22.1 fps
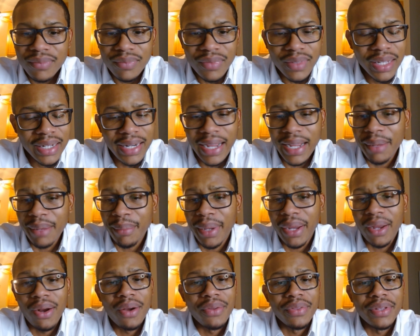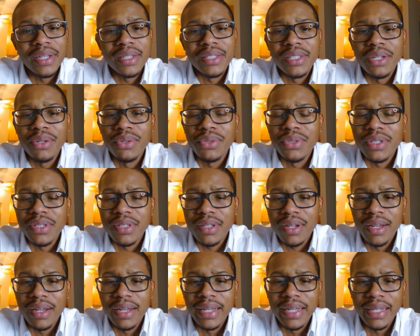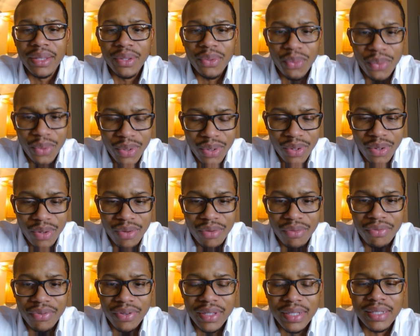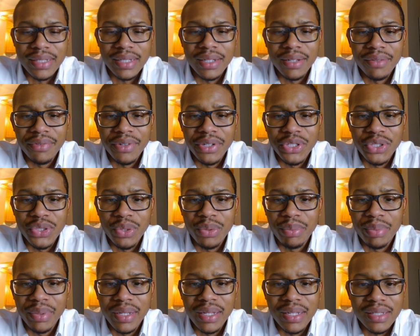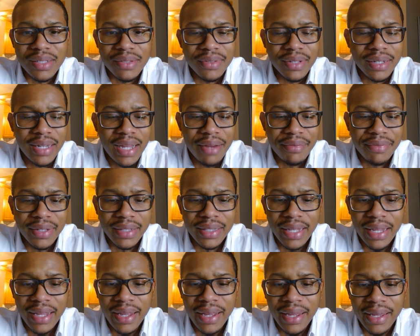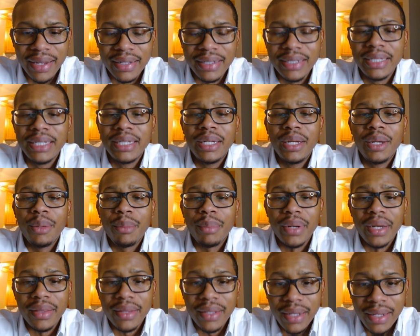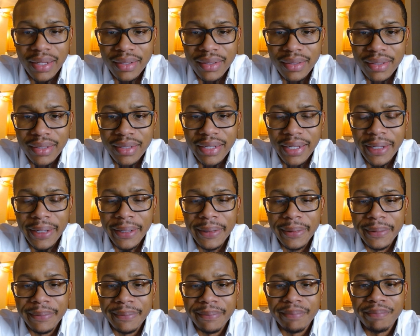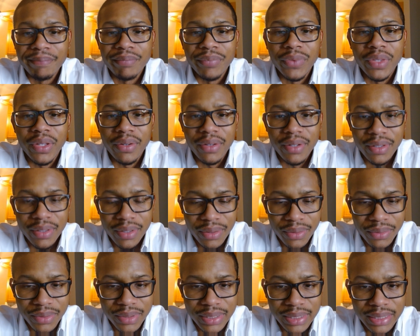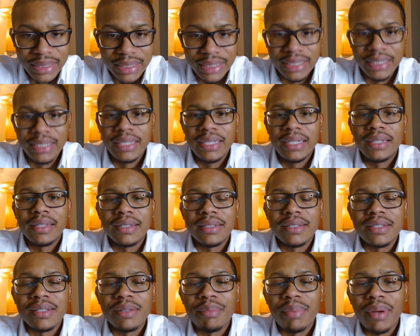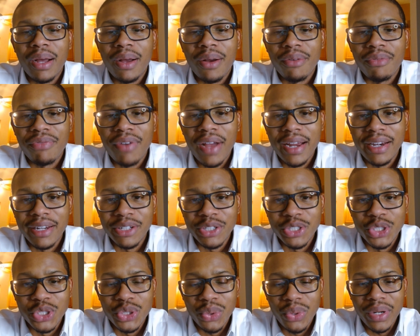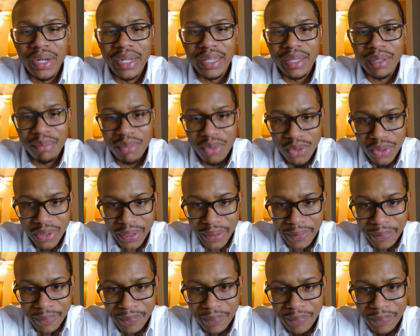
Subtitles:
And I can make all the excuses in the world for this individual because of the life that they had. But at the end of the day, they're an adult. This is about finding joy in the morning.